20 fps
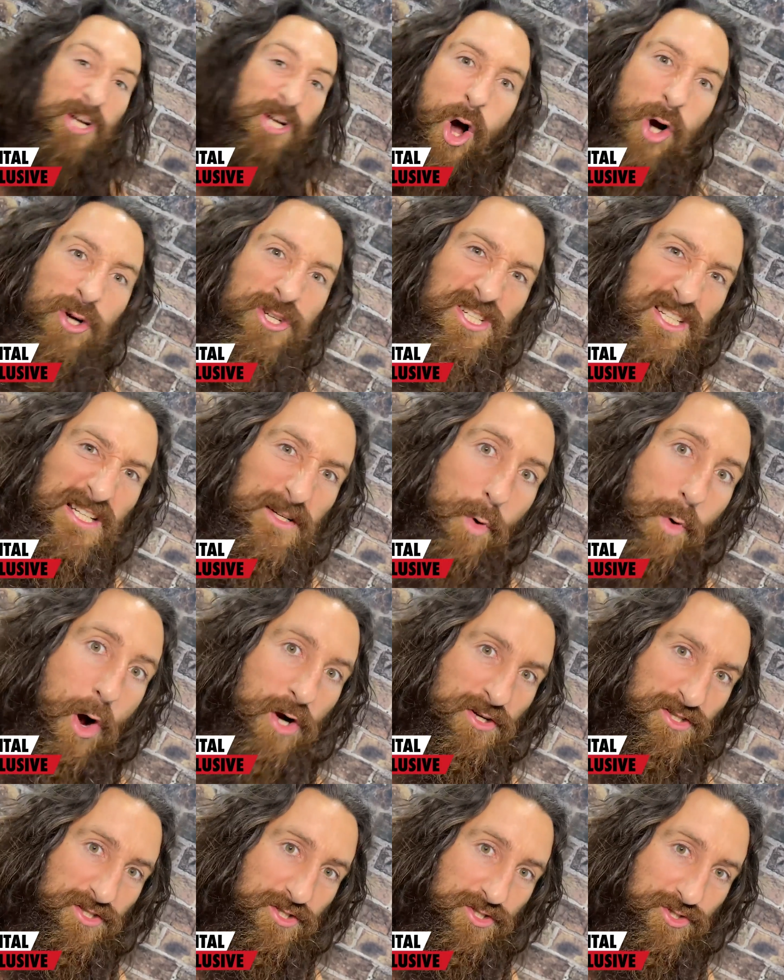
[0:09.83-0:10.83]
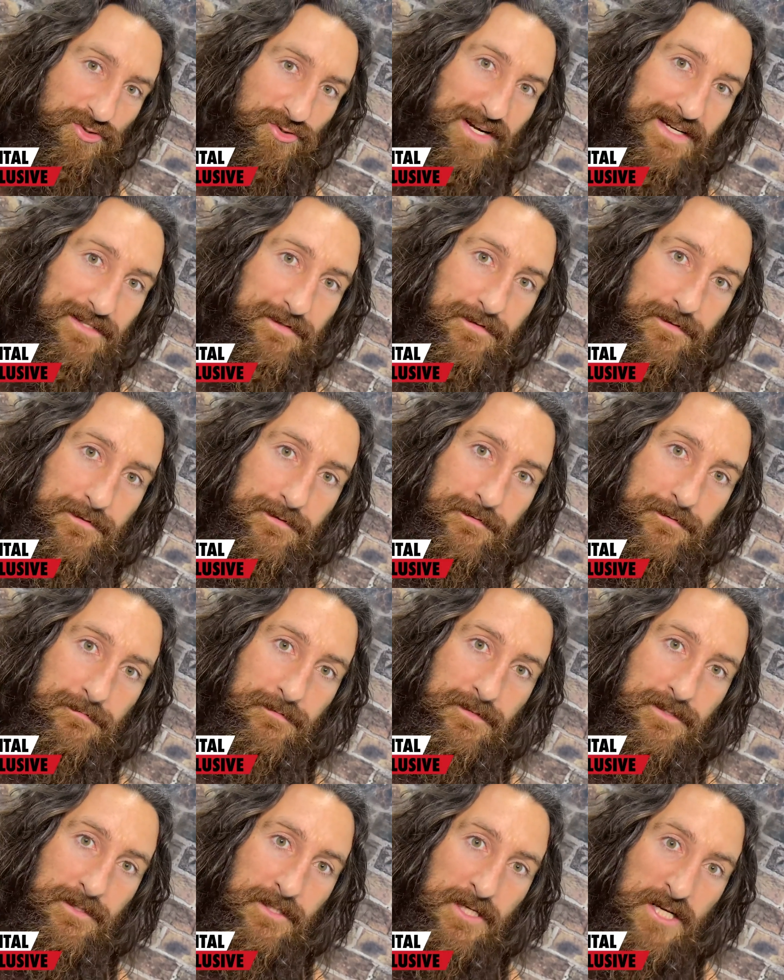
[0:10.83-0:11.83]
Huxley walks the streets.
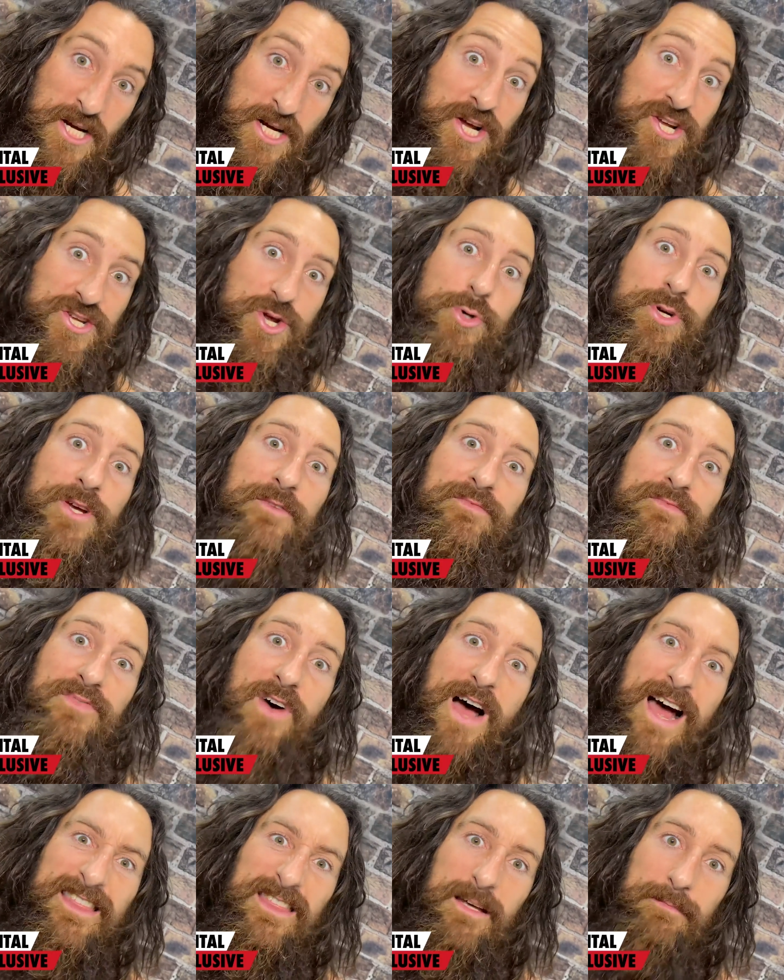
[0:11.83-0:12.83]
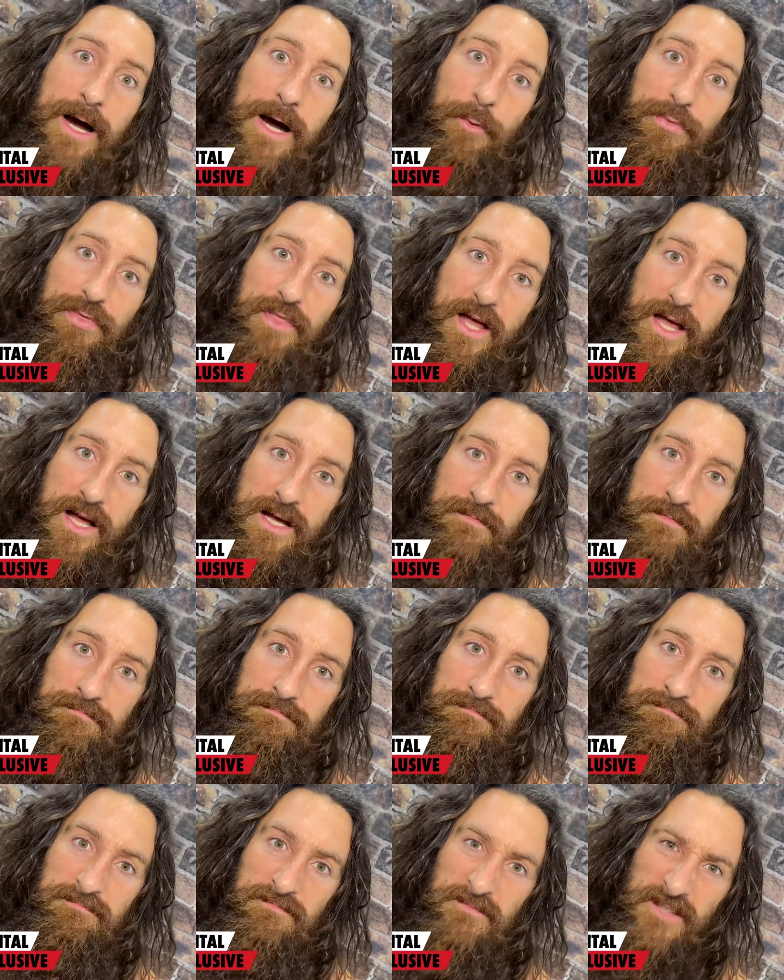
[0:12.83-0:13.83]
You can find them out there,
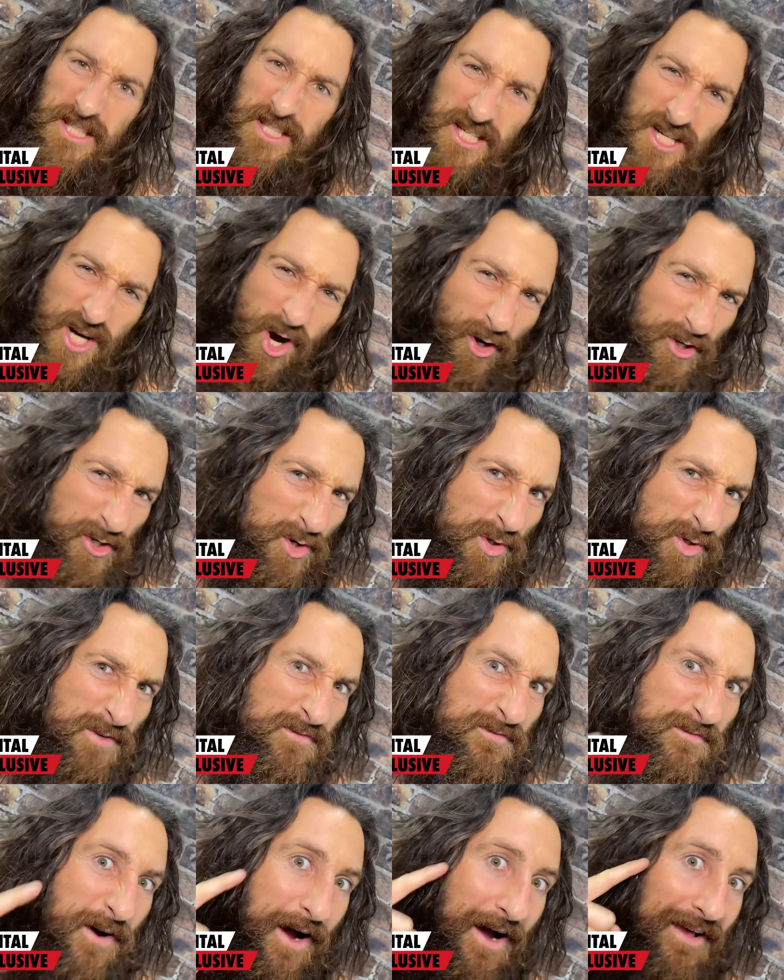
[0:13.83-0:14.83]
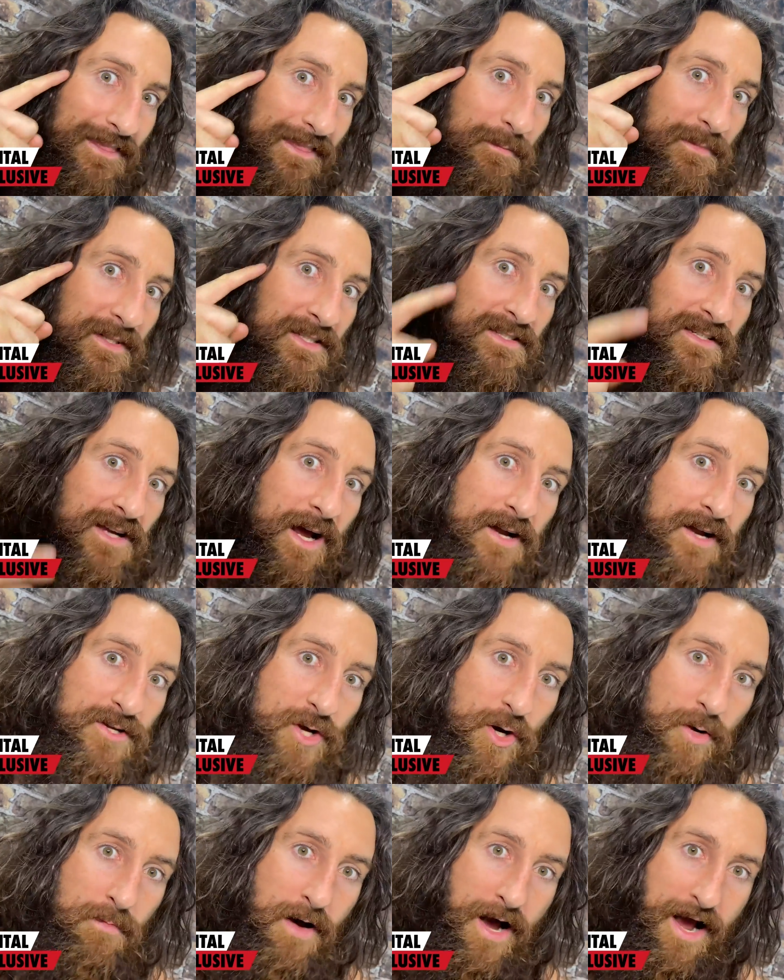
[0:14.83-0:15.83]
or you can find them inside
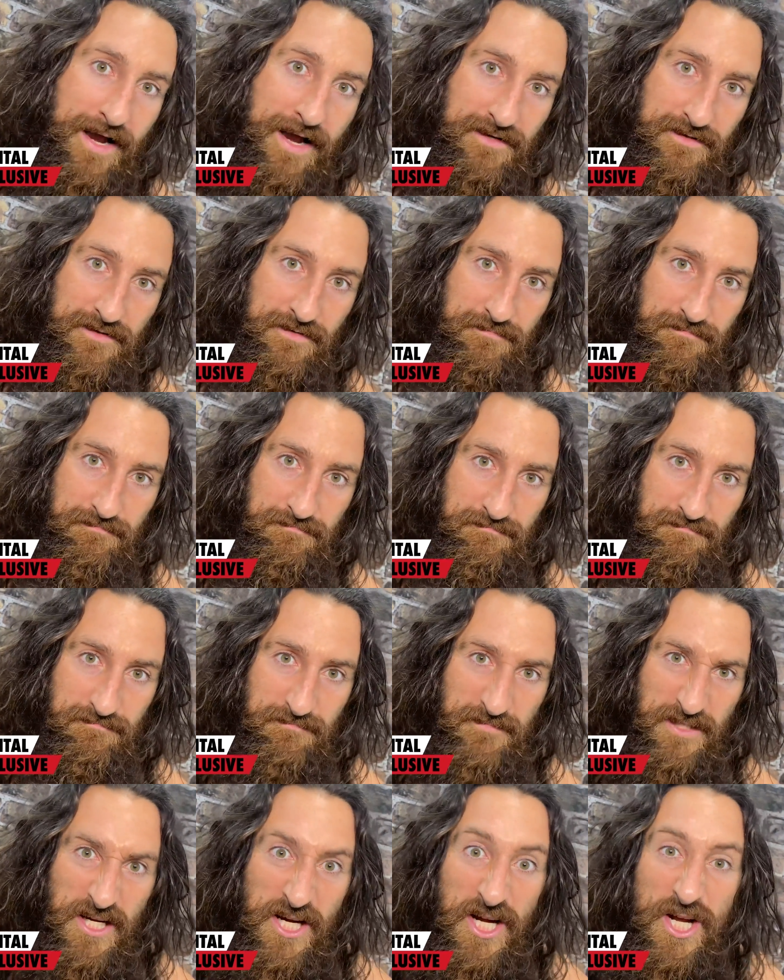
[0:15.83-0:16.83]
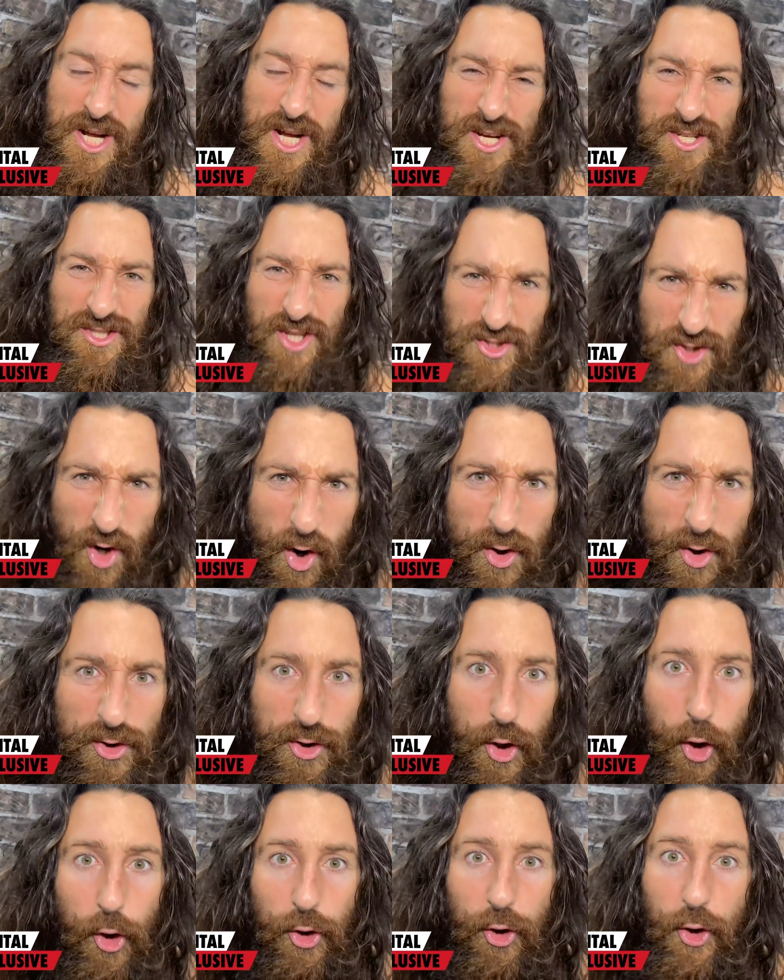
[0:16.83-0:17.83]
your mind. So don't
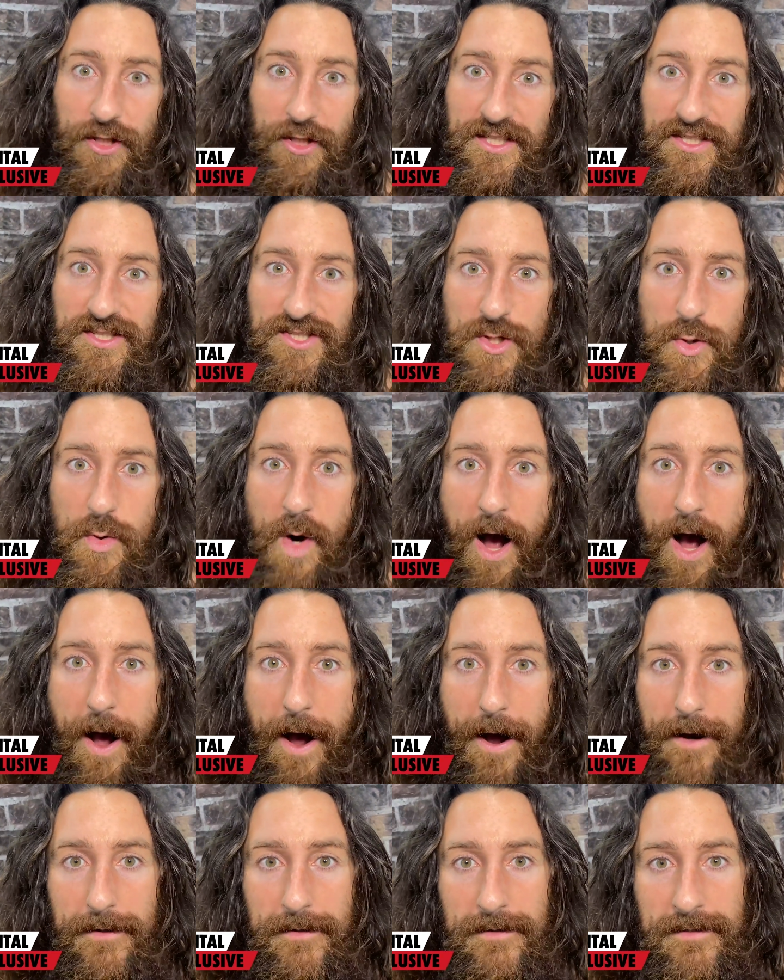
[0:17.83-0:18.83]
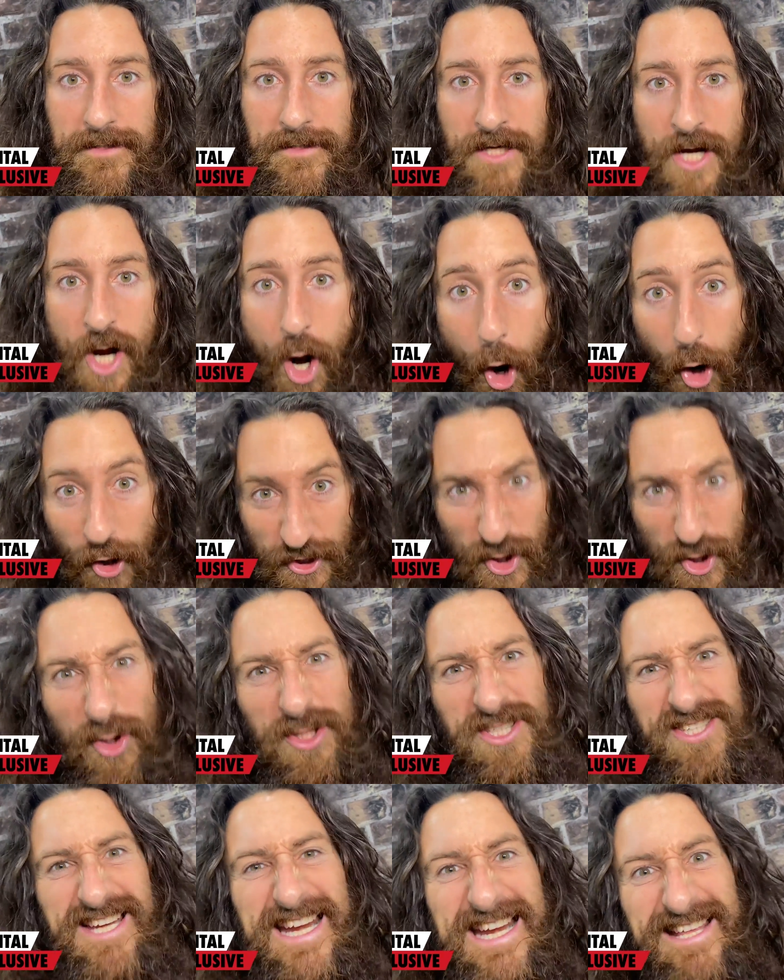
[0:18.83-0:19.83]
go looking too hard, or you'll
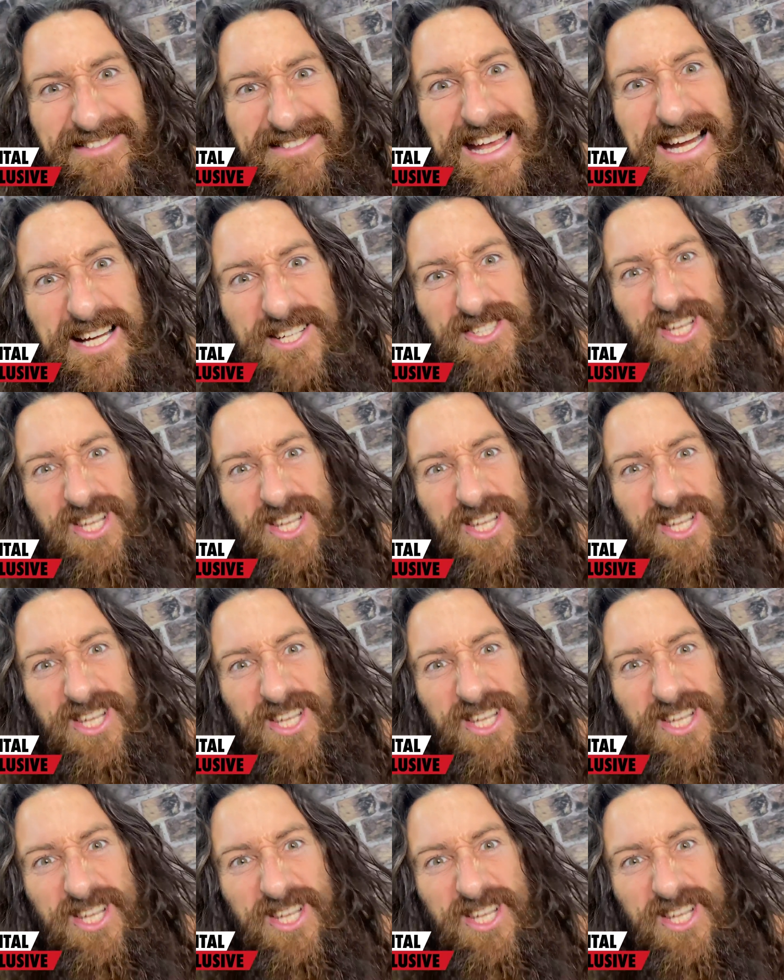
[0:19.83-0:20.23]
see things